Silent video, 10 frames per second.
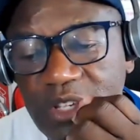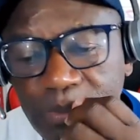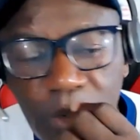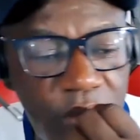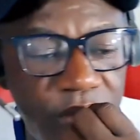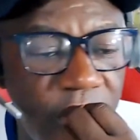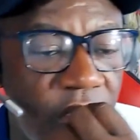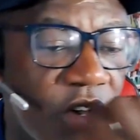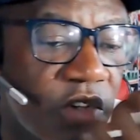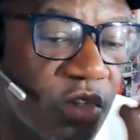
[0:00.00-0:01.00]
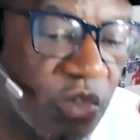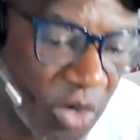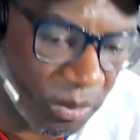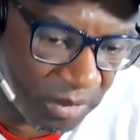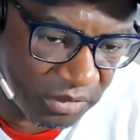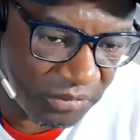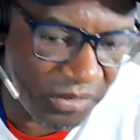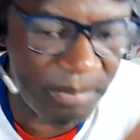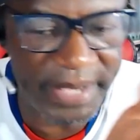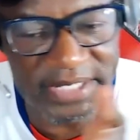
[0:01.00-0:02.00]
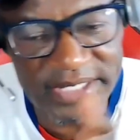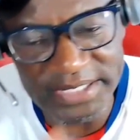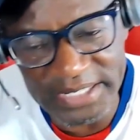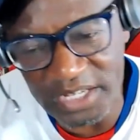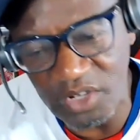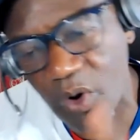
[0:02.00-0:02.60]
move to Dortmund from Manchester City in